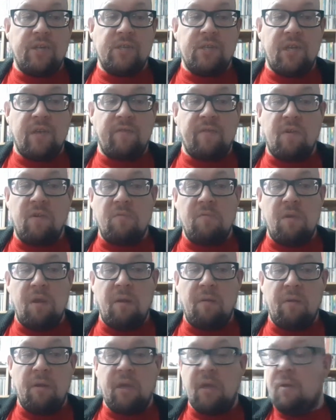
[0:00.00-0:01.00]
So you've got, you
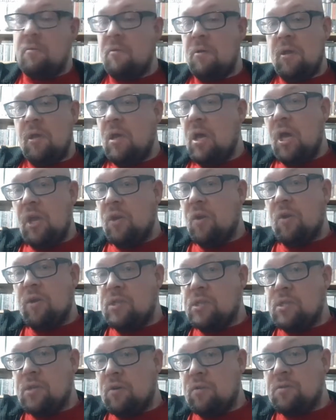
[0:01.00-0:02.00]
know, like a, a nine
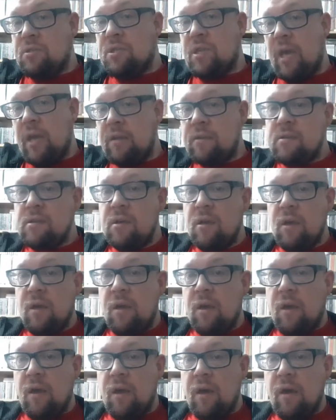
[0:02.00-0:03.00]
song set,
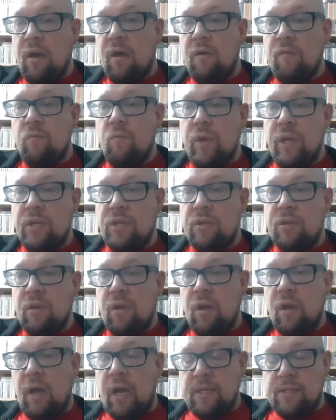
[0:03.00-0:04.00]
uh, which
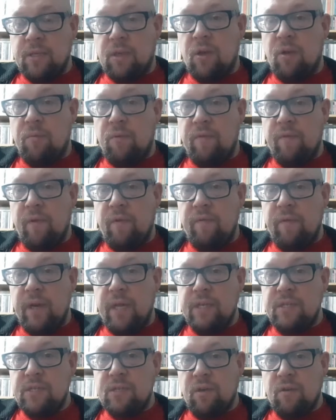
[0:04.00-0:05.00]
has a couple of
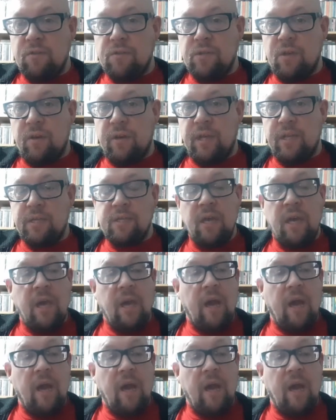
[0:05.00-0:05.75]
unreleased songs on it.